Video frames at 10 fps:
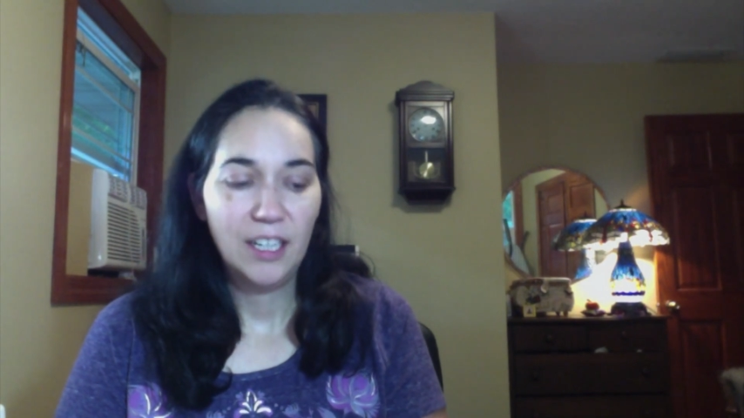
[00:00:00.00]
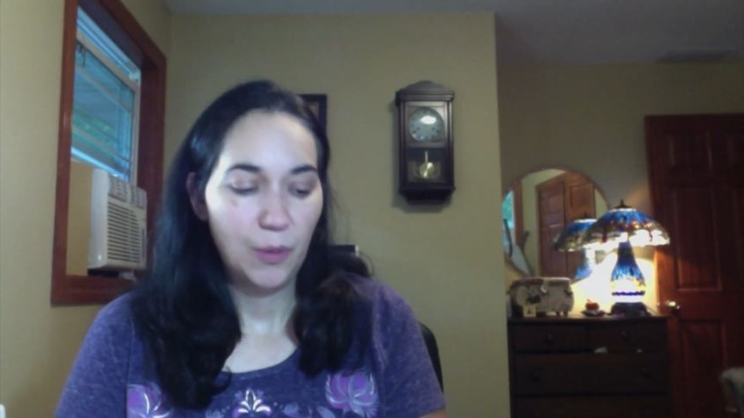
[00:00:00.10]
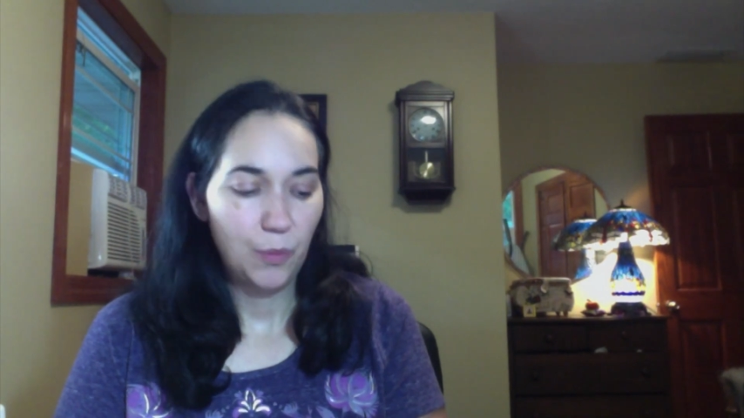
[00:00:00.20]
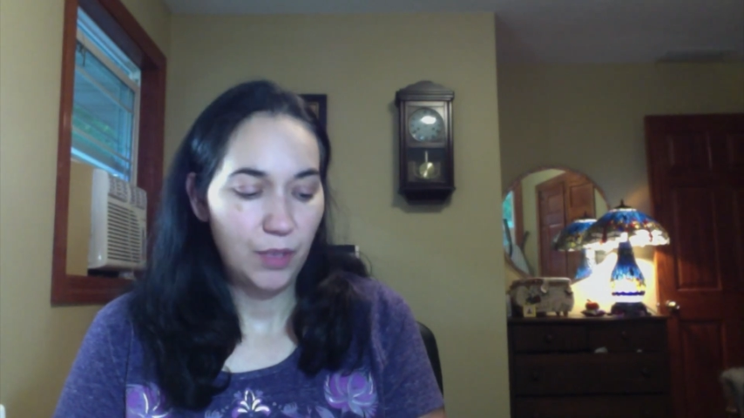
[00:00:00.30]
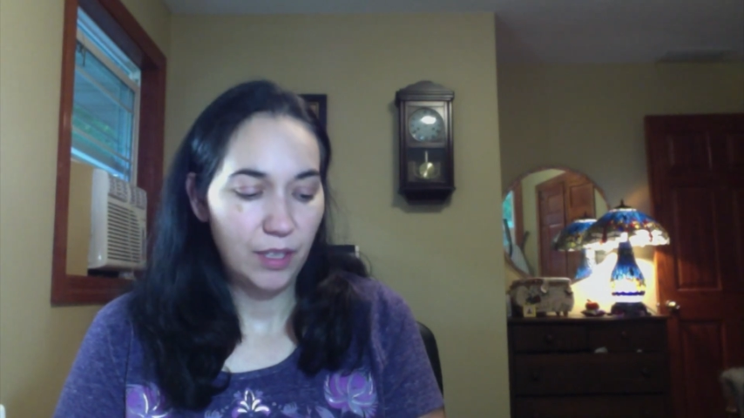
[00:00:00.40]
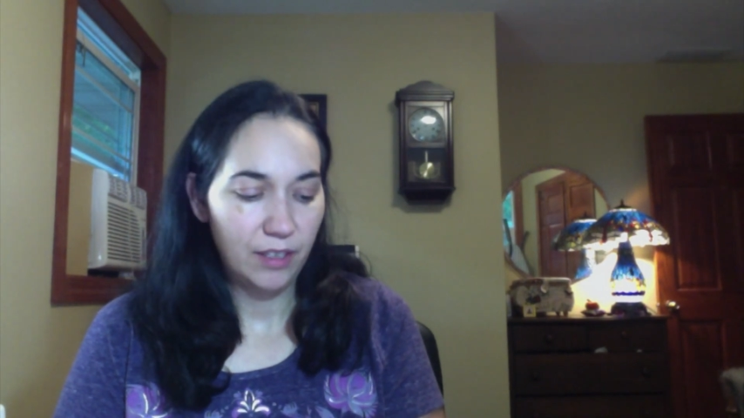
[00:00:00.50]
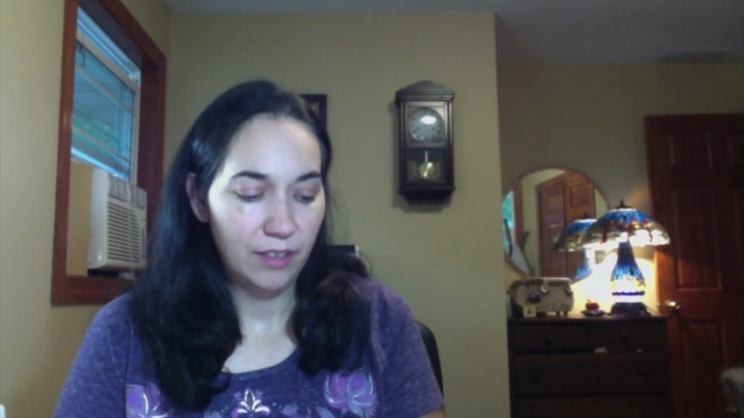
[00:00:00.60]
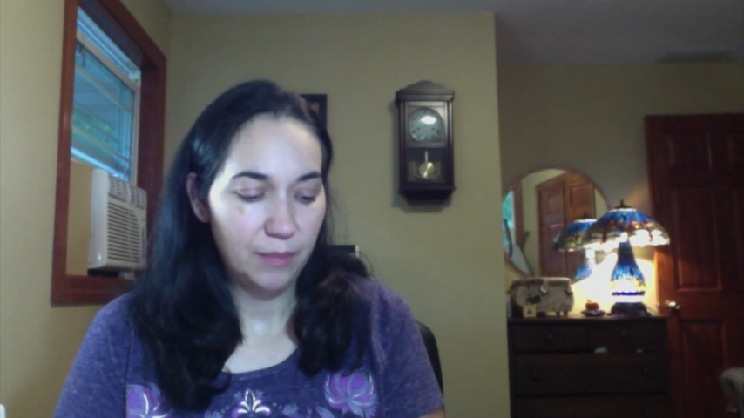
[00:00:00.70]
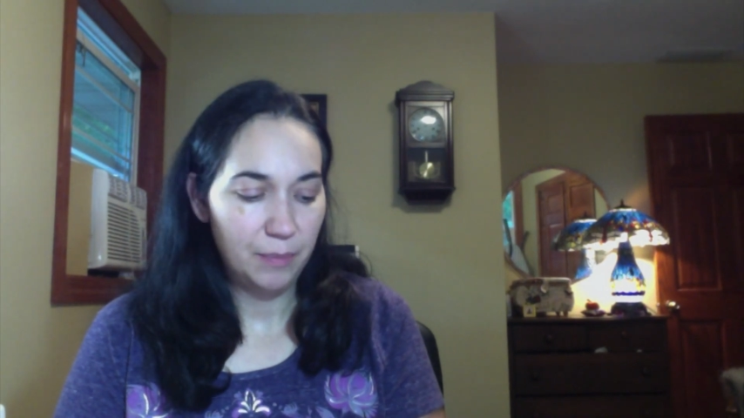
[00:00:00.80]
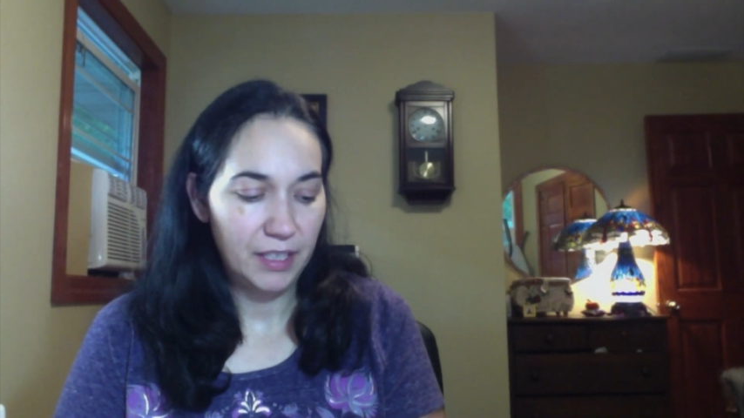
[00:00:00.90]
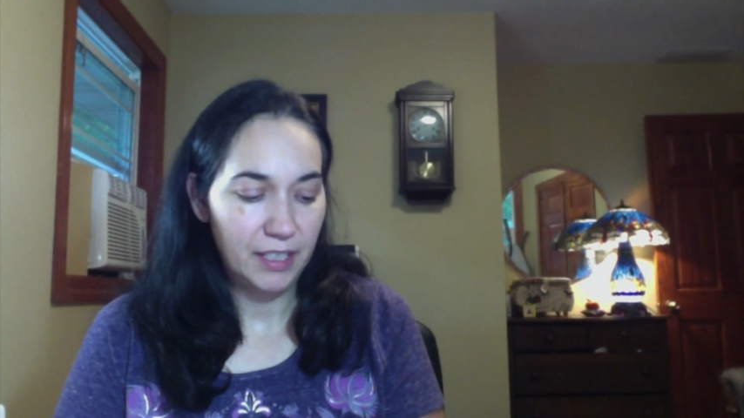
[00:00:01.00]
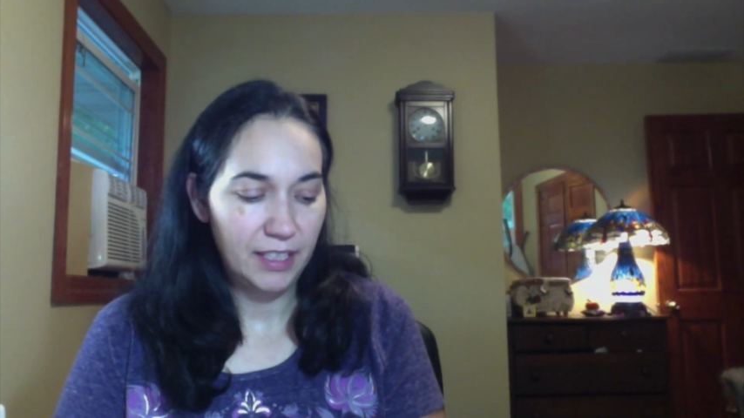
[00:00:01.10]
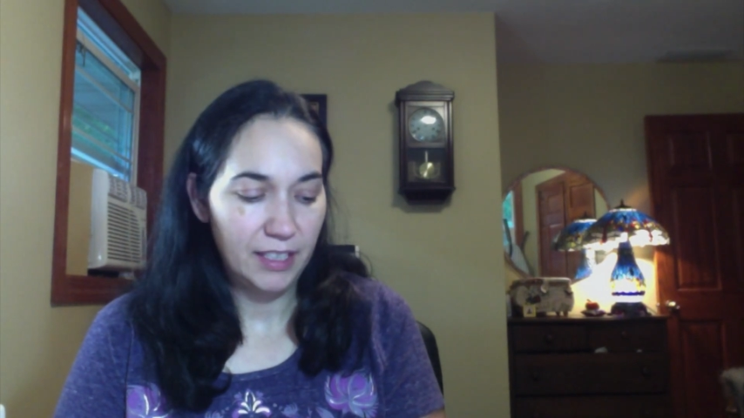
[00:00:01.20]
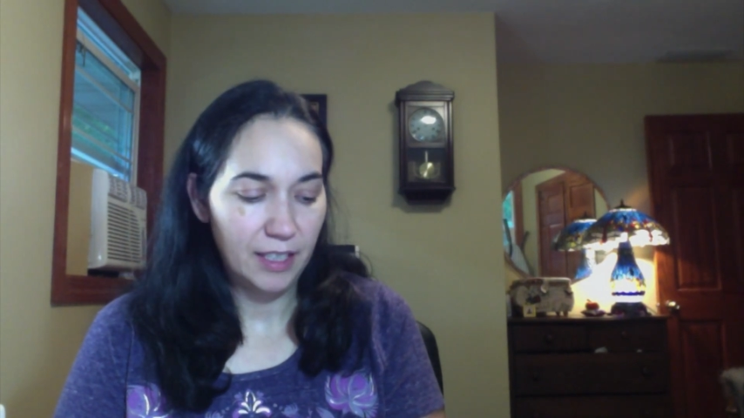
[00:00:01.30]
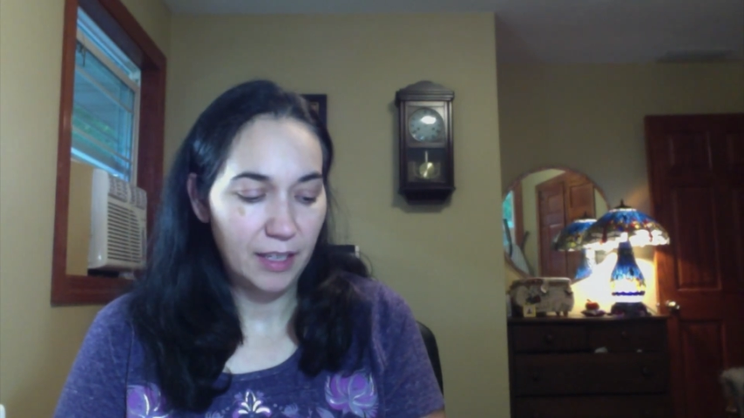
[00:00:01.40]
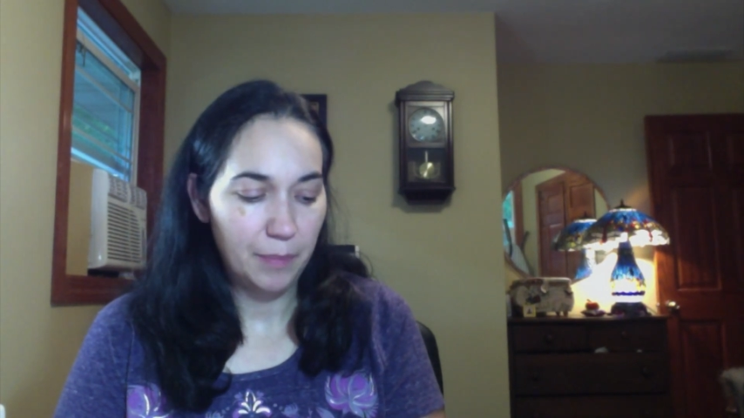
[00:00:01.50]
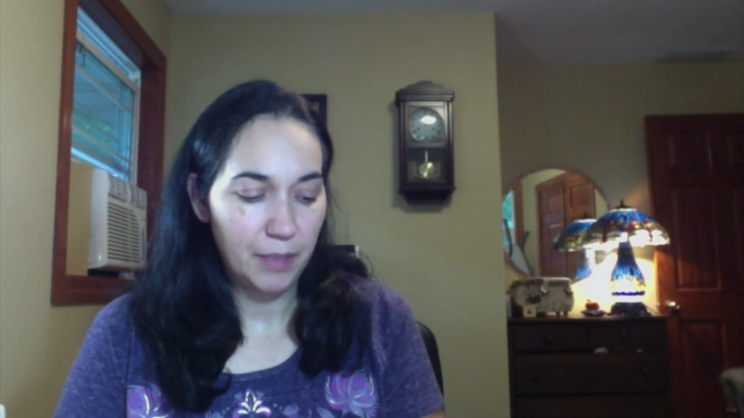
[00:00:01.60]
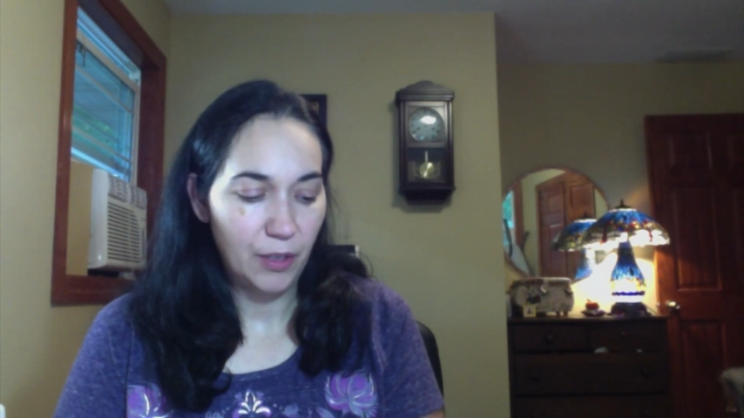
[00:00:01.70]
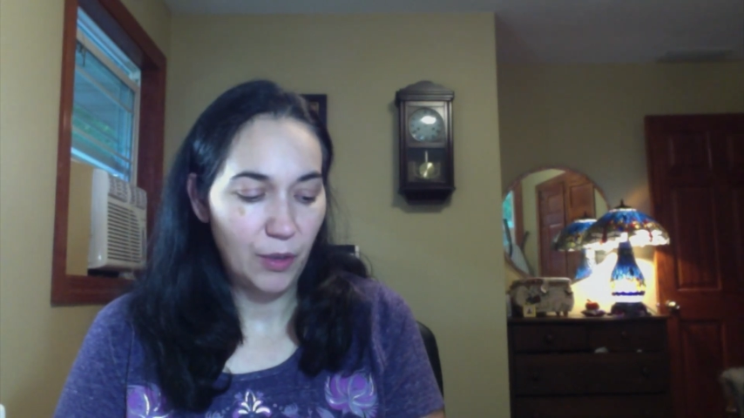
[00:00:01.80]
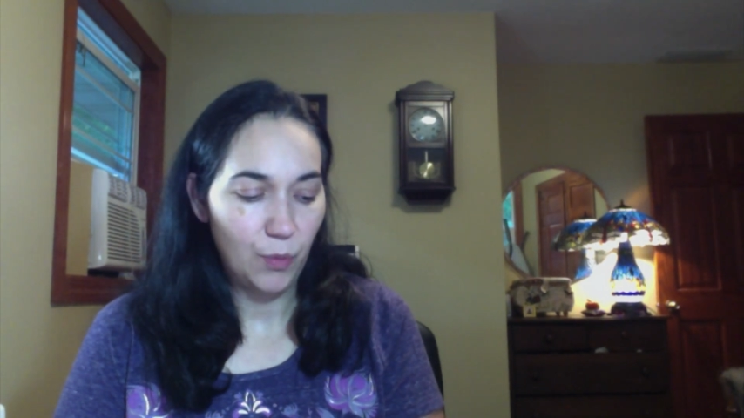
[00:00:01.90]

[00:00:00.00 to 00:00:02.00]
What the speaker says: will be about